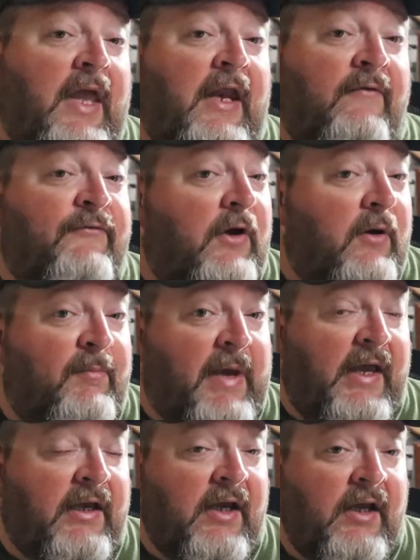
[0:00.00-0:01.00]
And if you're a
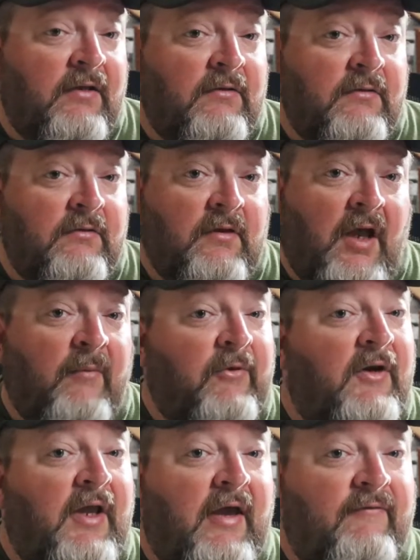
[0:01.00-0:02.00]
bank angler, I'm
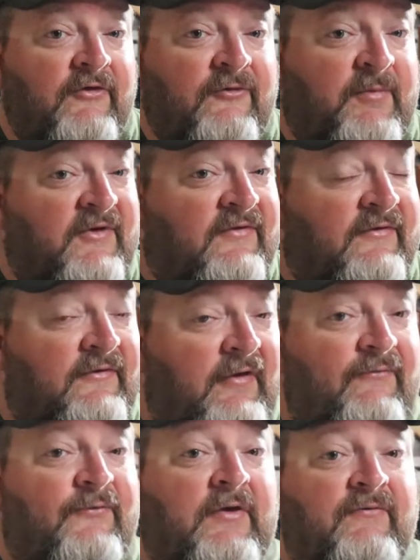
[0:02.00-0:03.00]
going to have a
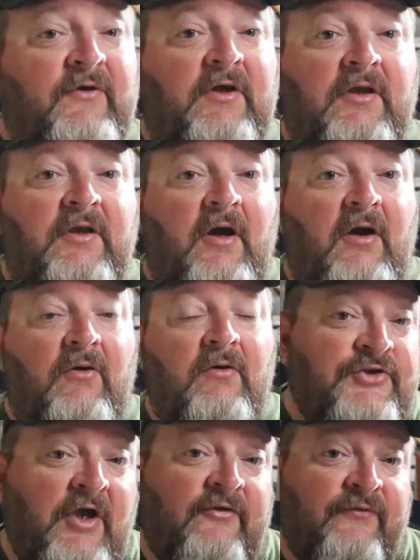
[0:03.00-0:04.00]
specific video
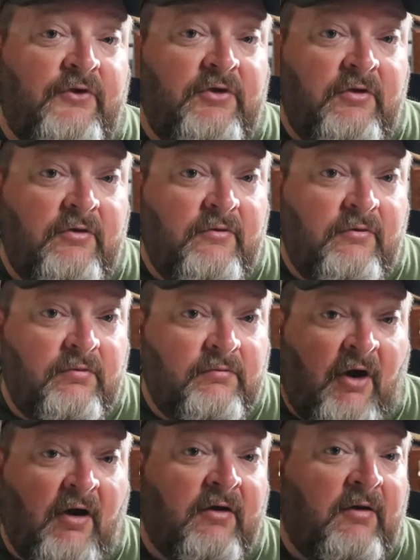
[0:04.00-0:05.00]
just for you
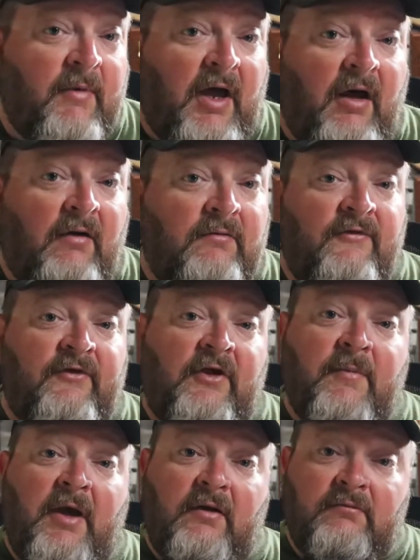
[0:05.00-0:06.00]
talking about the
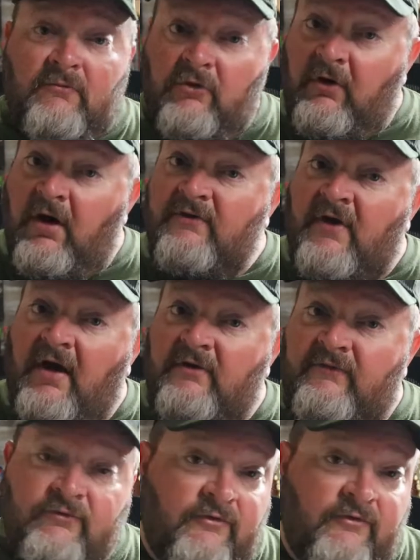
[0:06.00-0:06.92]
Z-Man cross eyes.